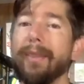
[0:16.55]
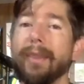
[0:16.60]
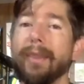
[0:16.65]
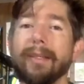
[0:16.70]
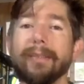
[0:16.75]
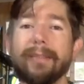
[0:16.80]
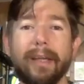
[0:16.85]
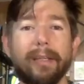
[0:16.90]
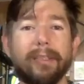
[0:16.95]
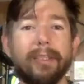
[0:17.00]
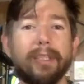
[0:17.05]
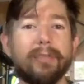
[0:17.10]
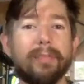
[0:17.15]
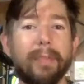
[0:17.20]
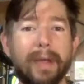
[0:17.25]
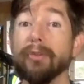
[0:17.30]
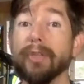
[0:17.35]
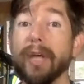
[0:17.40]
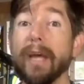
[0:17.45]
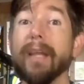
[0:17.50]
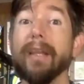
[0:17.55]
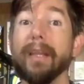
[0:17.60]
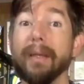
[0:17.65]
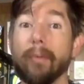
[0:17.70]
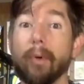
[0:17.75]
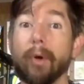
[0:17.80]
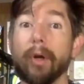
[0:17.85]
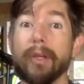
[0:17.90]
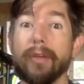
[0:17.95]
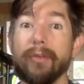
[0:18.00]
things that just make cycling
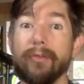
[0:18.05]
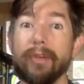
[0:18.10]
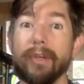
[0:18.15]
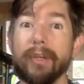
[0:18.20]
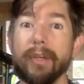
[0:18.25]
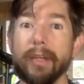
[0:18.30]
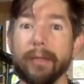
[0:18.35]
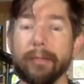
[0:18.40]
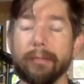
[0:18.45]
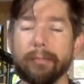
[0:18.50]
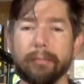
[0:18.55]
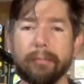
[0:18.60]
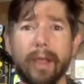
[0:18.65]
more convenient.